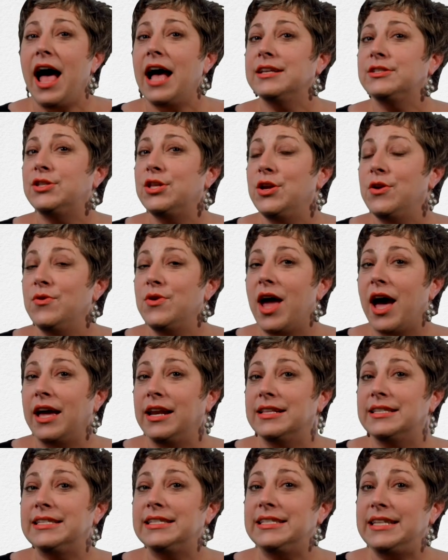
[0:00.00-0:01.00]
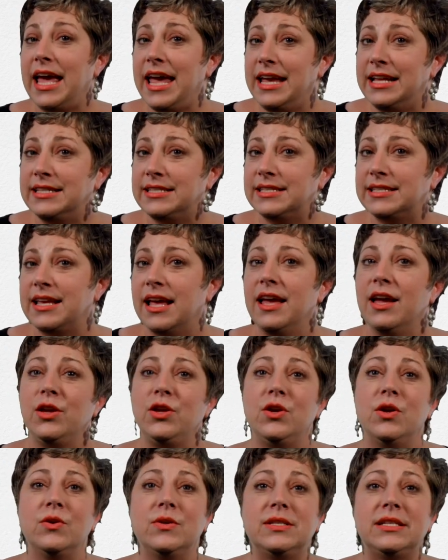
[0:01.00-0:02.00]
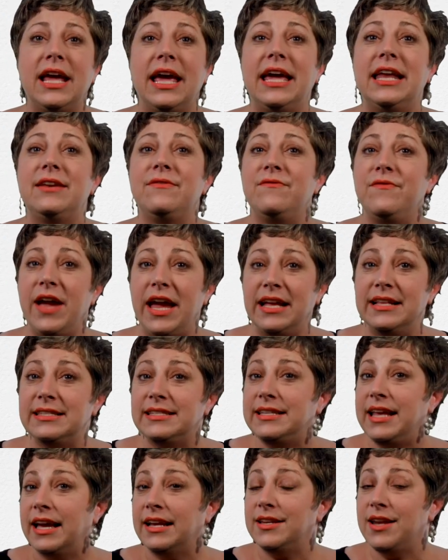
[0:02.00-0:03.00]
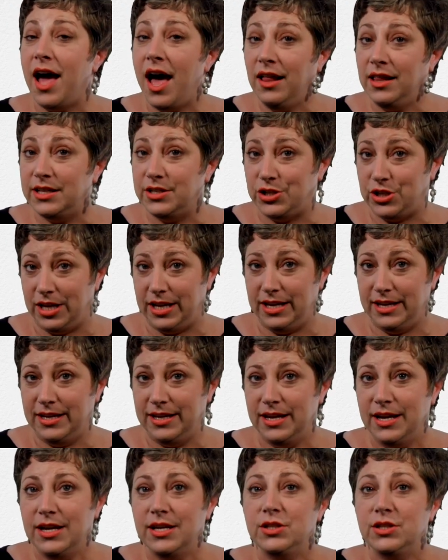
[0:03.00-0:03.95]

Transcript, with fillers: as the United States used advanced technology